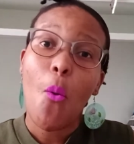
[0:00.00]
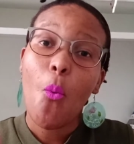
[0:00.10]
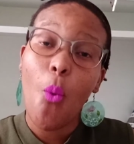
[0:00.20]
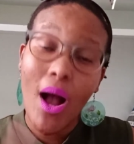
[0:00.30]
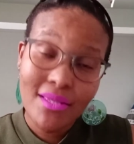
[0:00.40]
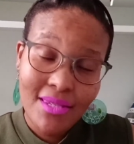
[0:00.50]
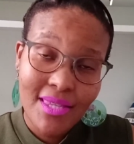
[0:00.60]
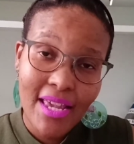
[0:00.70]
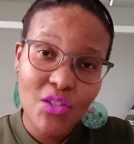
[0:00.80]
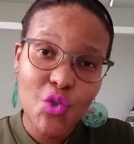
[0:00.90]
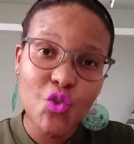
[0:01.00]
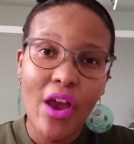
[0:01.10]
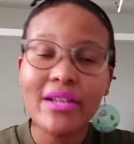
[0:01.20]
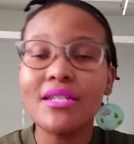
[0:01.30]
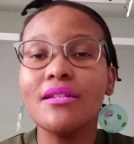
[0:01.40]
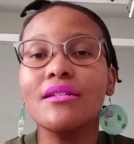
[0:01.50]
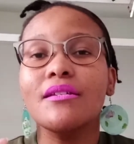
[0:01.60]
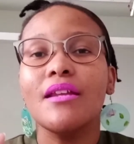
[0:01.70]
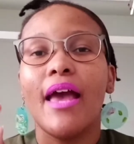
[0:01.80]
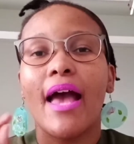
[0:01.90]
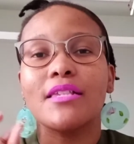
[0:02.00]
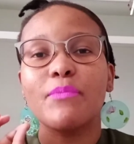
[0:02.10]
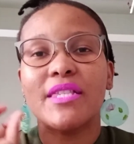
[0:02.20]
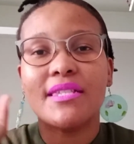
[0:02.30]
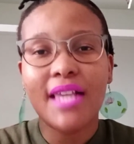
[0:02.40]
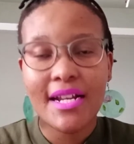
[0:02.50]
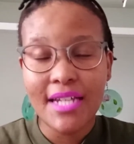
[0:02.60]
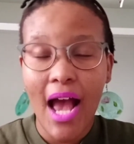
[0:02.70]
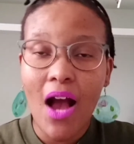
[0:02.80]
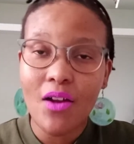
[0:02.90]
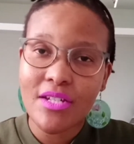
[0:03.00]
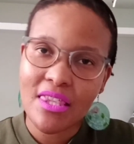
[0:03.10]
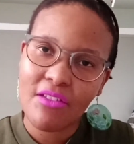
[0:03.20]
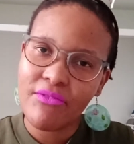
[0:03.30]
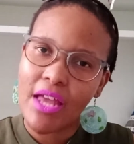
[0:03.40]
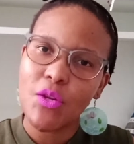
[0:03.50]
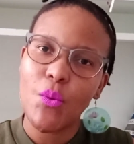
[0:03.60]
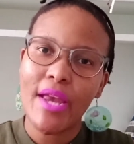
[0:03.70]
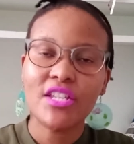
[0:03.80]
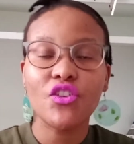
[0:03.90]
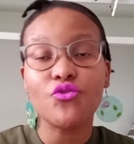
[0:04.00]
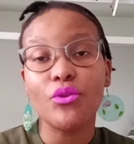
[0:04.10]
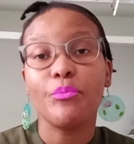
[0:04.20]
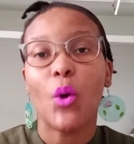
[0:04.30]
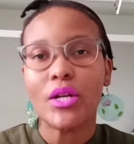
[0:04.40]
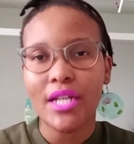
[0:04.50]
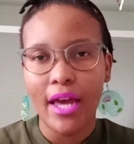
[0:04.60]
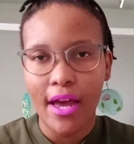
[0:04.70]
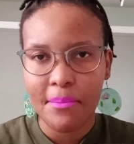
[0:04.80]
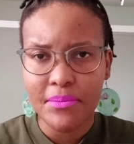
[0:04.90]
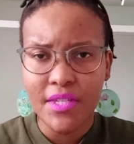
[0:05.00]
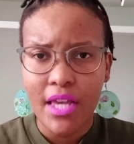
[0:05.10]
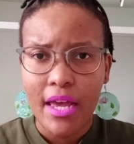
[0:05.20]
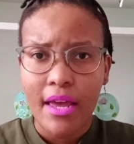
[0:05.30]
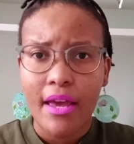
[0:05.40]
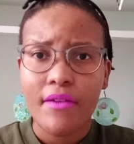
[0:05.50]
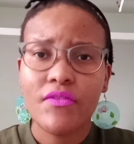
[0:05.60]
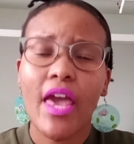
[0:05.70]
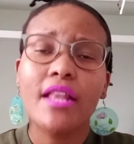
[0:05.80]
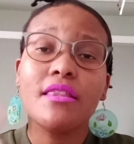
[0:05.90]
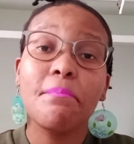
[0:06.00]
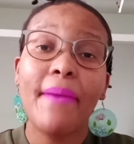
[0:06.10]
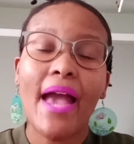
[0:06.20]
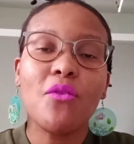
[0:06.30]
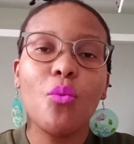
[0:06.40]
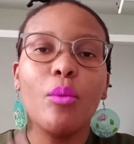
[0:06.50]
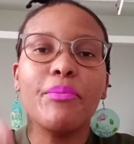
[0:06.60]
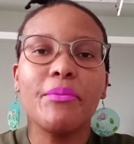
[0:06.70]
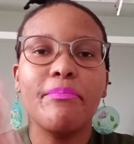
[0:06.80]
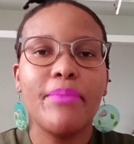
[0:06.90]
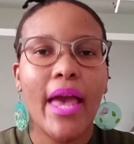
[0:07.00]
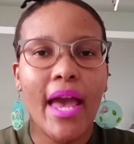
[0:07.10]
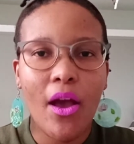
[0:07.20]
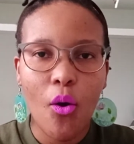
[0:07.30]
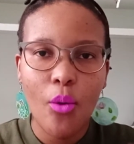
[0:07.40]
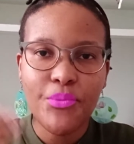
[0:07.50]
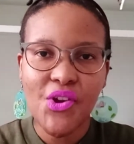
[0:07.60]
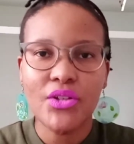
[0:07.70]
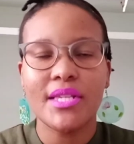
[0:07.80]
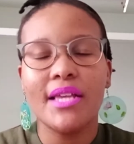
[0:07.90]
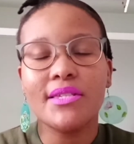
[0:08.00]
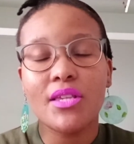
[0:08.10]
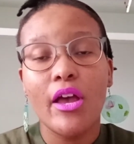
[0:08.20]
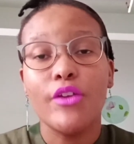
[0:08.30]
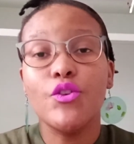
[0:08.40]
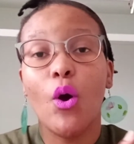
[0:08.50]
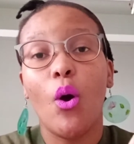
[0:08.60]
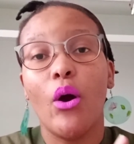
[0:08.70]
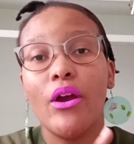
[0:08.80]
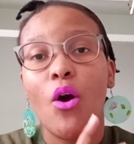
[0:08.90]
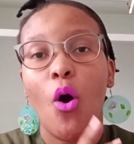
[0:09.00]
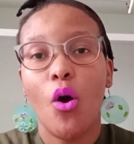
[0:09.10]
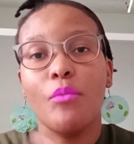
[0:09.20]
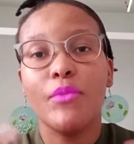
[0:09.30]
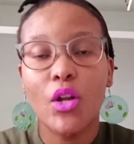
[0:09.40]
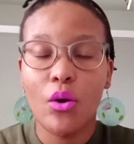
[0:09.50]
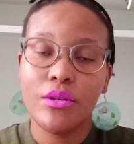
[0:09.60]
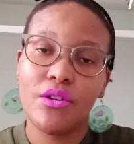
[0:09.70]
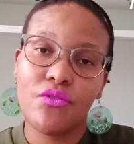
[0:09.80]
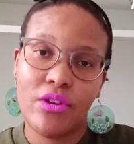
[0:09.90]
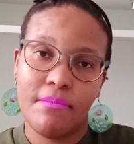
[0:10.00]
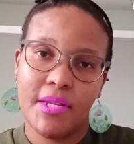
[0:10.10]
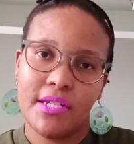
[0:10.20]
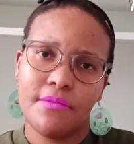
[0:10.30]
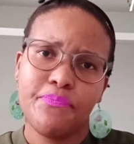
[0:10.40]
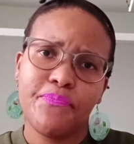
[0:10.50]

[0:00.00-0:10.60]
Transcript: Once the instruction has been sent out and the valuation report comes, then the bank will prepare or process your home loan agreement.